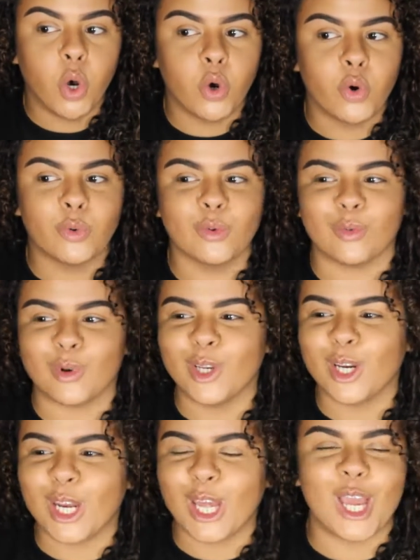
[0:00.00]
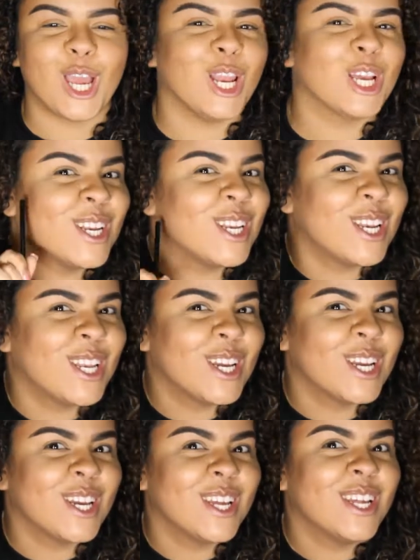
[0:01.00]
Boom! Look at
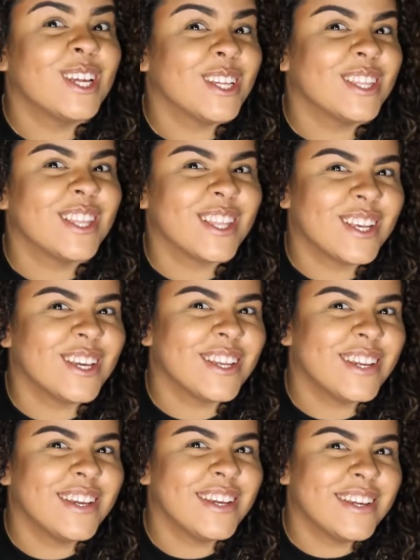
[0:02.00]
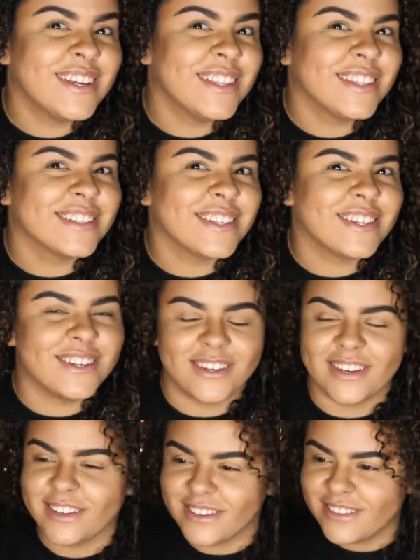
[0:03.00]
that! Look good. Look
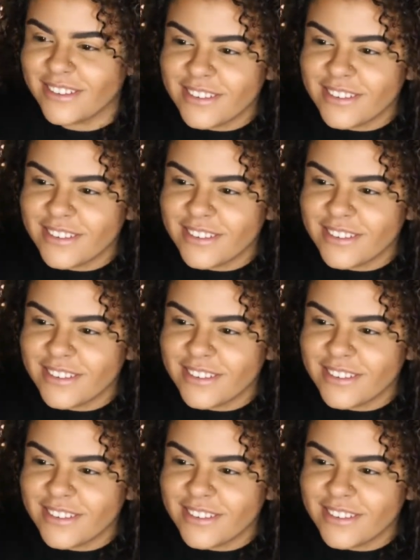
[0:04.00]
good.